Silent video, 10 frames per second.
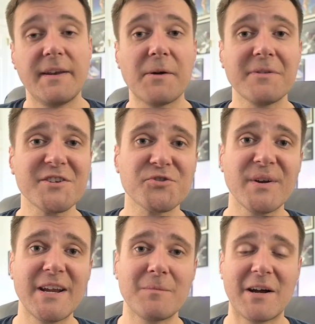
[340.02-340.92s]
Now in this
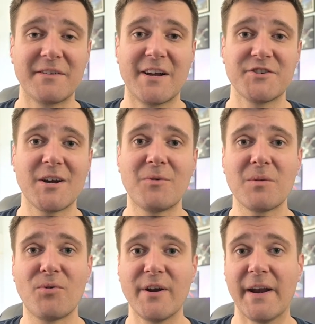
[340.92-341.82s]
training montage, I want
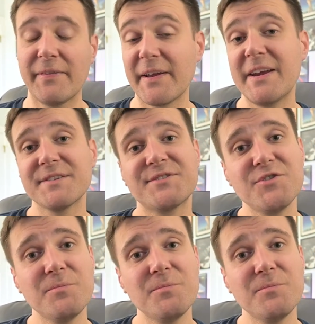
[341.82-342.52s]
to point out that he has two